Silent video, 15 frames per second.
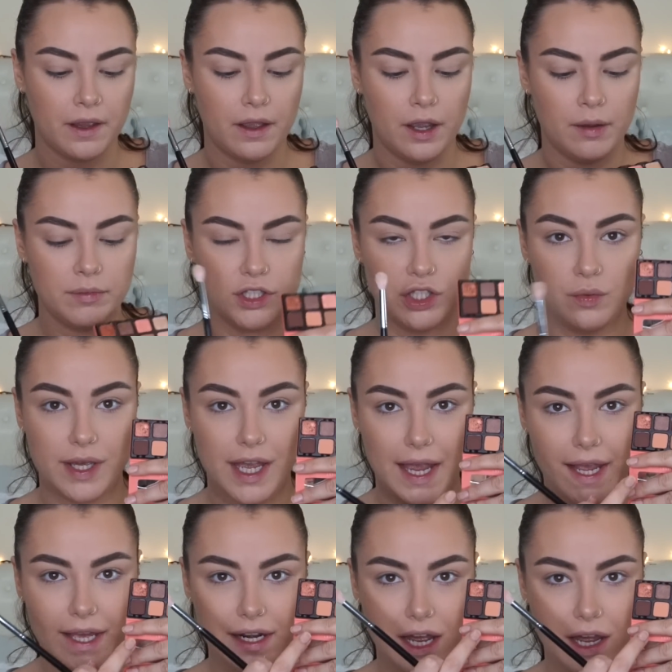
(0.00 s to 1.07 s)
You
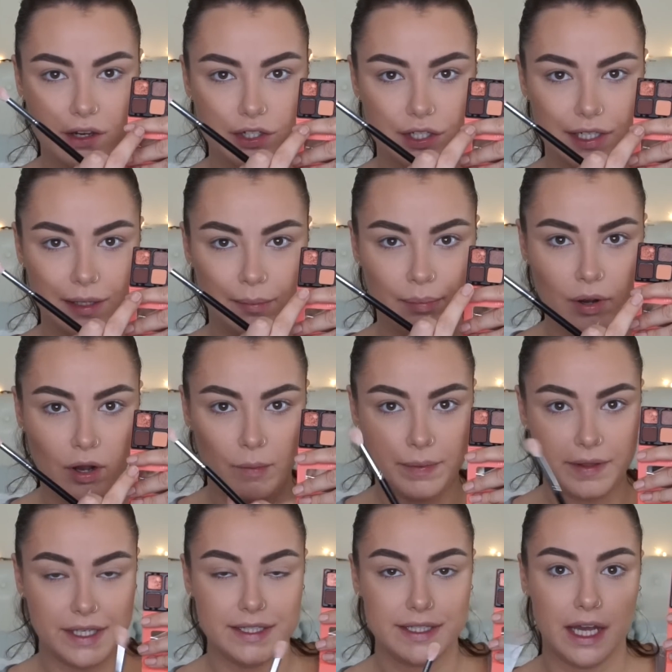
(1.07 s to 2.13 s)
can actually
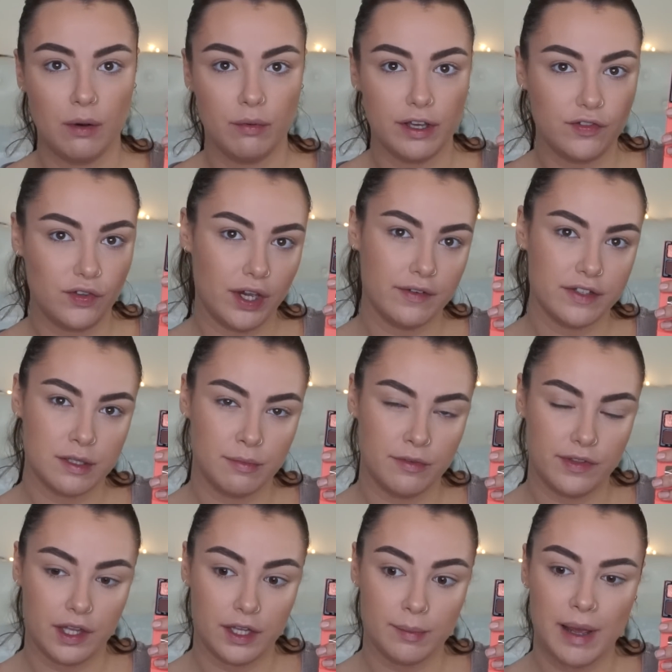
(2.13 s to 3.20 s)
pop these out if you have some
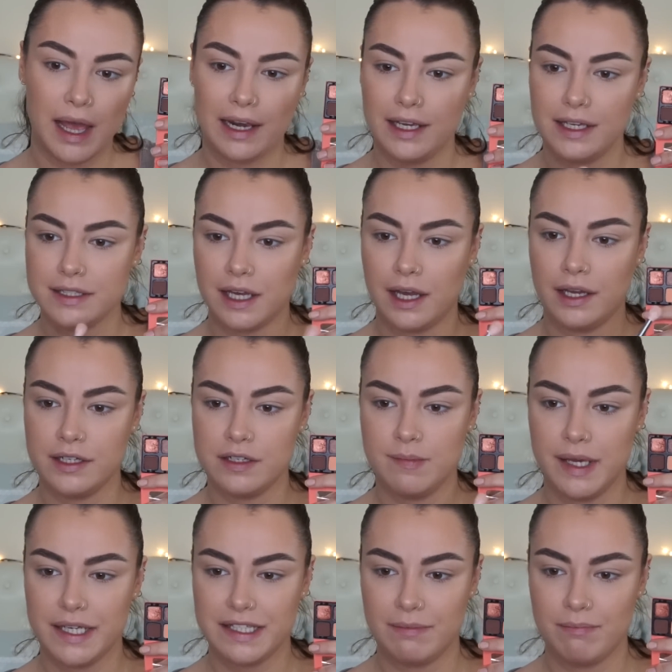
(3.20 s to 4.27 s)
of the other palettes and
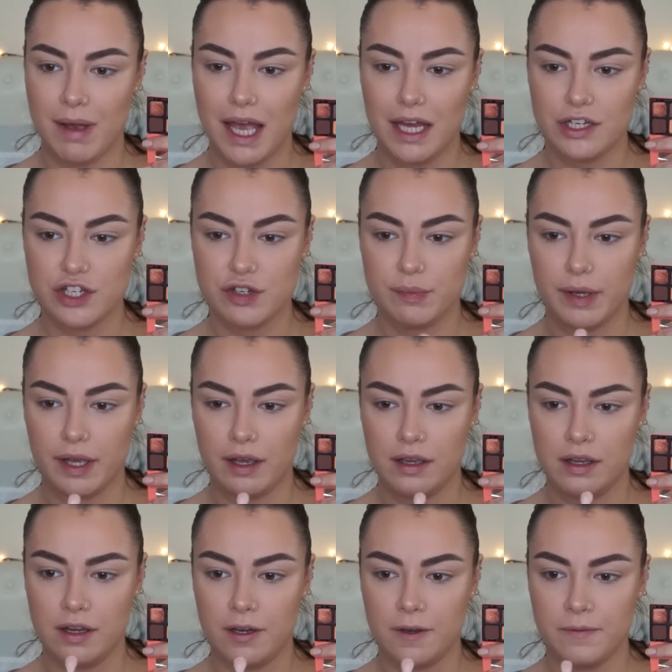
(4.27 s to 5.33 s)
mix and match, but